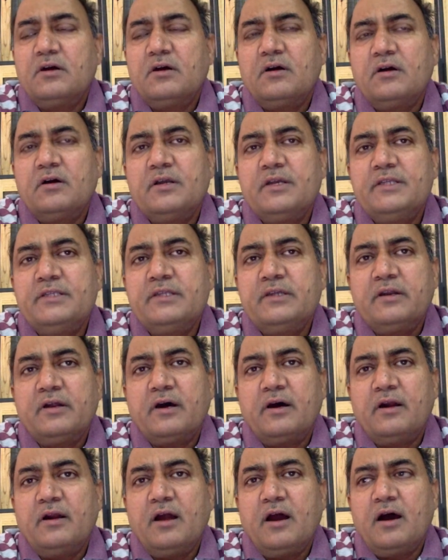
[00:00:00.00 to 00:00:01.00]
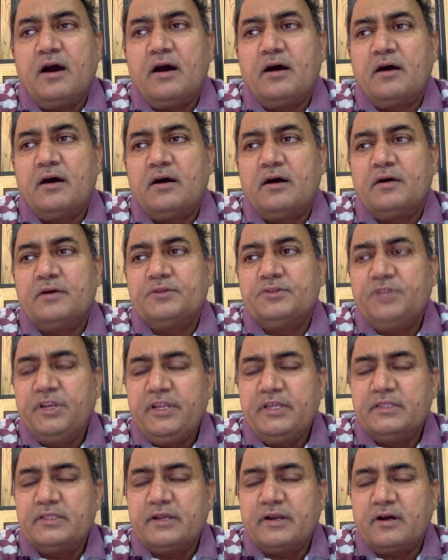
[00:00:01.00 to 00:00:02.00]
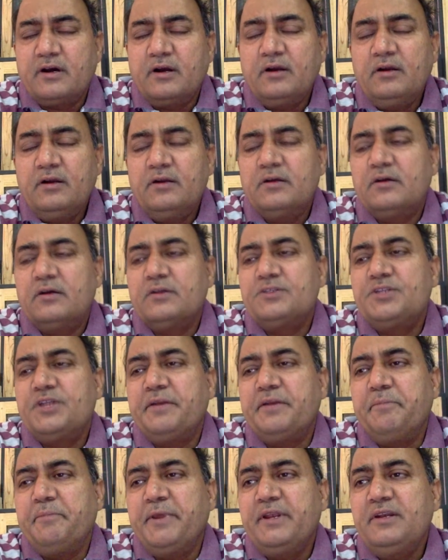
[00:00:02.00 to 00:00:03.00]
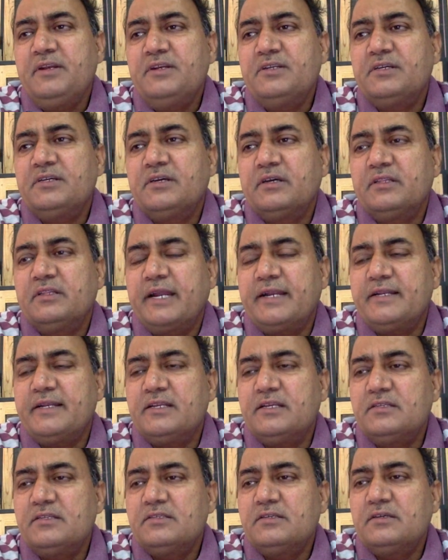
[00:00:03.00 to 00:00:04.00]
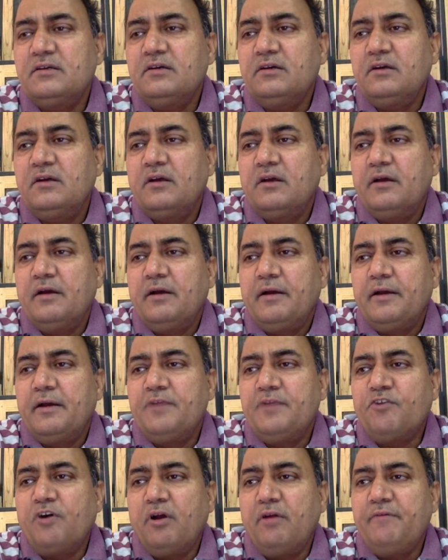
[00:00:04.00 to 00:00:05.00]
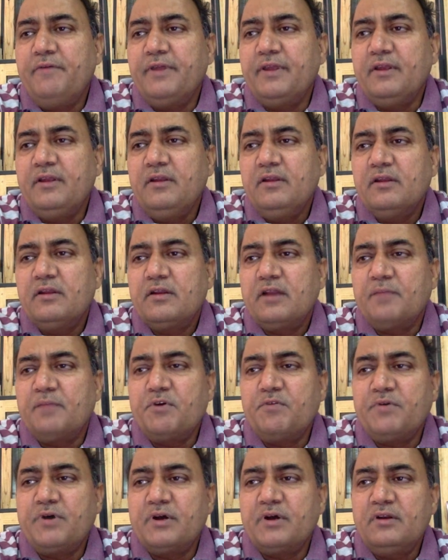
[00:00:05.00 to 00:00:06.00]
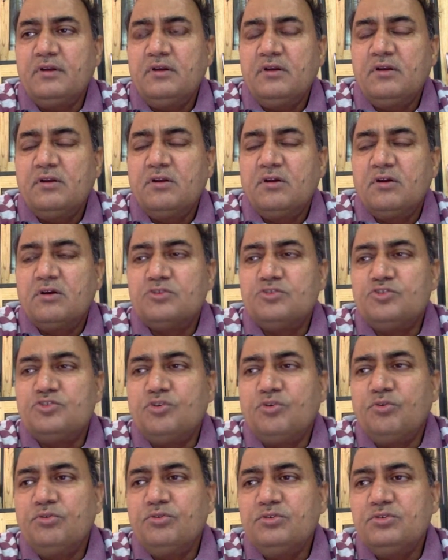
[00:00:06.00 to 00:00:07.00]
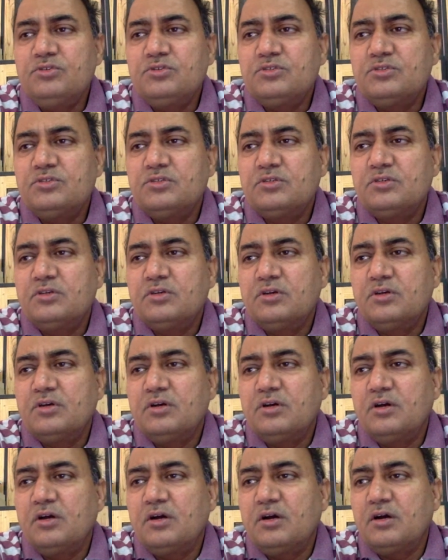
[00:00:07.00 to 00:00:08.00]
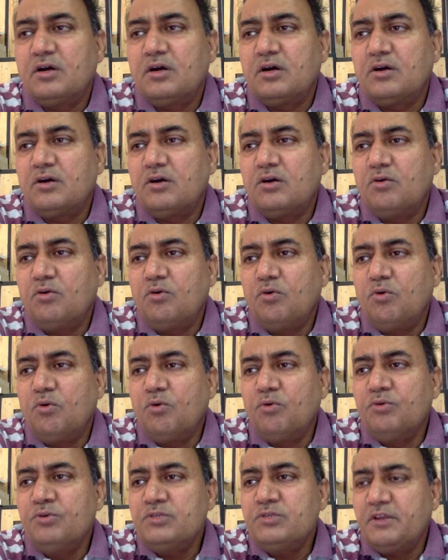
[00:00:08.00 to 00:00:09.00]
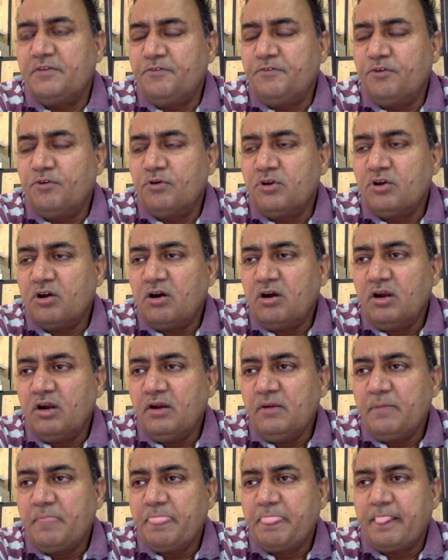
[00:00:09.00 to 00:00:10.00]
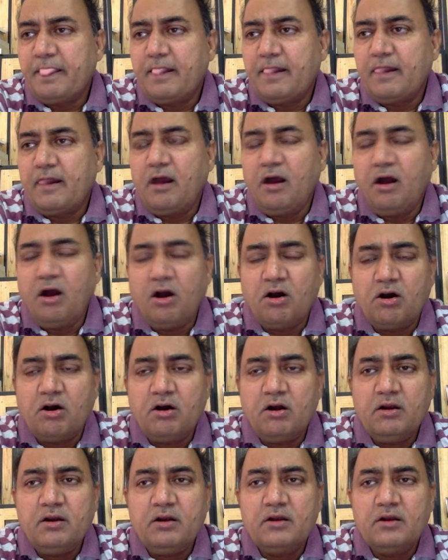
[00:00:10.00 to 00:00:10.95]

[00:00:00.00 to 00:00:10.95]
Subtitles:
either or three either or statement, that is involving number one, Jones owns a Ford car, or